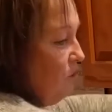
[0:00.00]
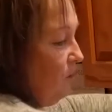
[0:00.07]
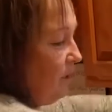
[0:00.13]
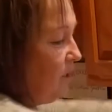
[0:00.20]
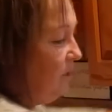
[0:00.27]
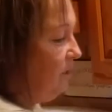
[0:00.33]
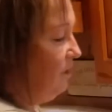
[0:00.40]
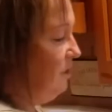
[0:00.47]

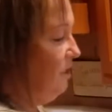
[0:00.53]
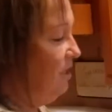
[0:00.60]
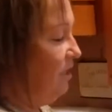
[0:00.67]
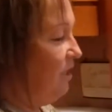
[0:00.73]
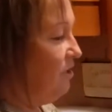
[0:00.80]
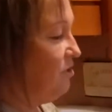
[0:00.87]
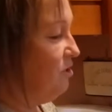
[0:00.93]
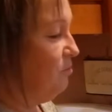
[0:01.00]
quickly.
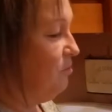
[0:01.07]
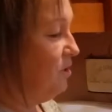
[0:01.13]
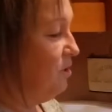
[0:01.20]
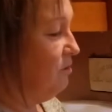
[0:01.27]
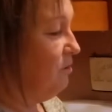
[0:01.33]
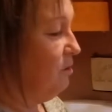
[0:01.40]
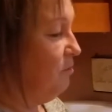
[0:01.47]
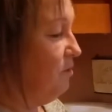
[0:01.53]
I shouldn't be
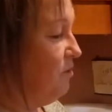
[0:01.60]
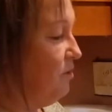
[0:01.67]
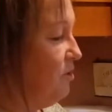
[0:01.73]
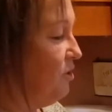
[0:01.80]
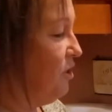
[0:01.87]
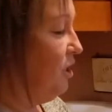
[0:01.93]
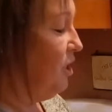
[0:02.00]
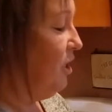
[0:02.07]
doing it with a
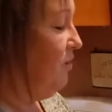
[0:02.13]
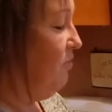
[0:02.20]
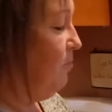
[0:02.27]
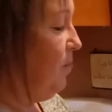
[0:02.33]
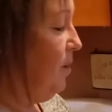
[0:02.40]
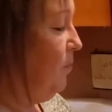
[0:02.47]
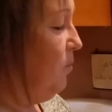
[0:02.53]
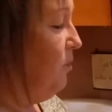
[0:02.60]
dirty knife,
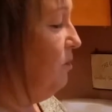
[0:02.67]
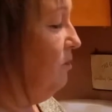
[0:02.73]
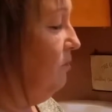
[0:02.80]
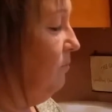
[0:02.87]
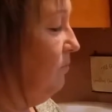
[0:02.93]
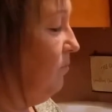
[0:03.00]
but we'll